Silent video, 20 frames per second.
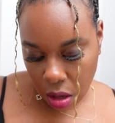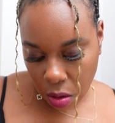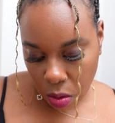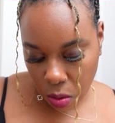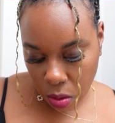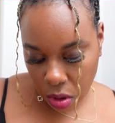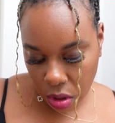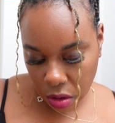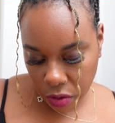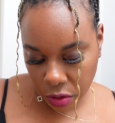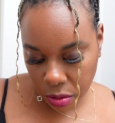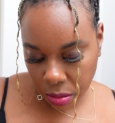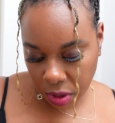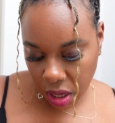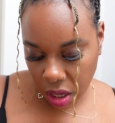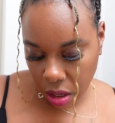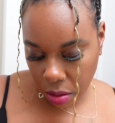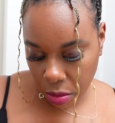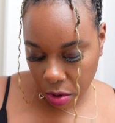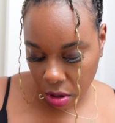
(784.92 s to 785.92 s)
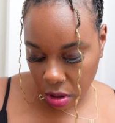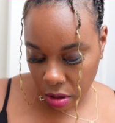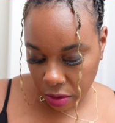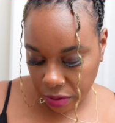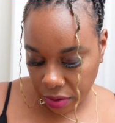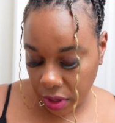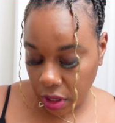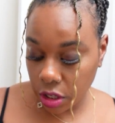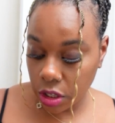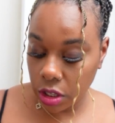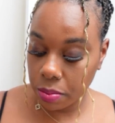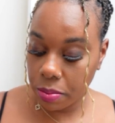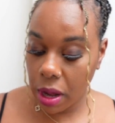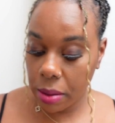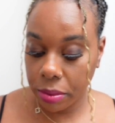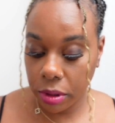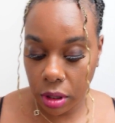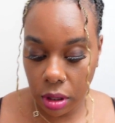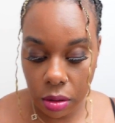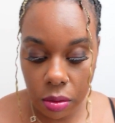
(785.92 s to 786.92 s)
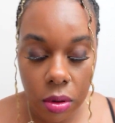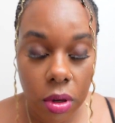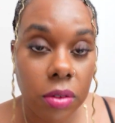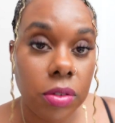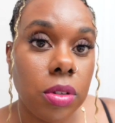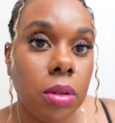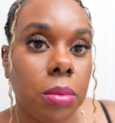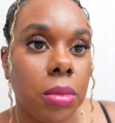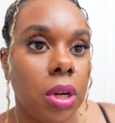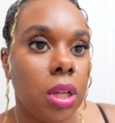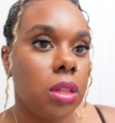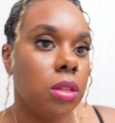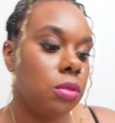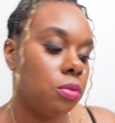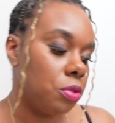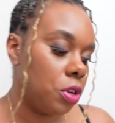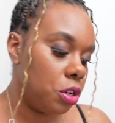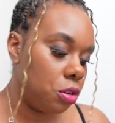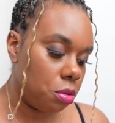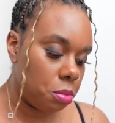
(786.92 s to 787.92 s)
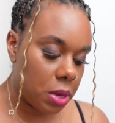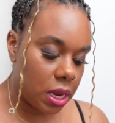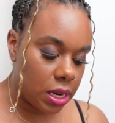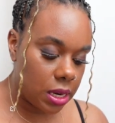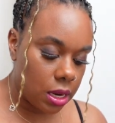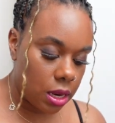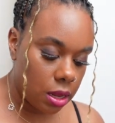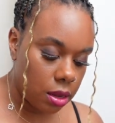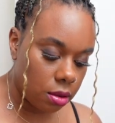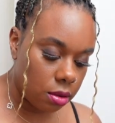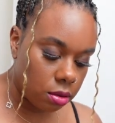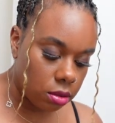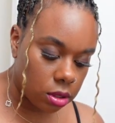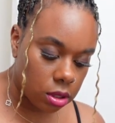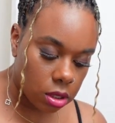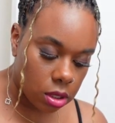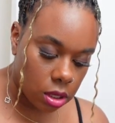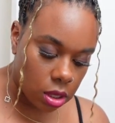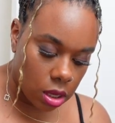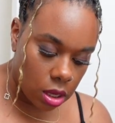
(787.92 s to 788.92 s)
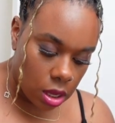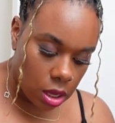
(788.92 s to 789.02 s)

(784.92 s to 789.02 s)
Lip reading: one of them came off and I just popped the other one off, so I'm going to have to redo my nails.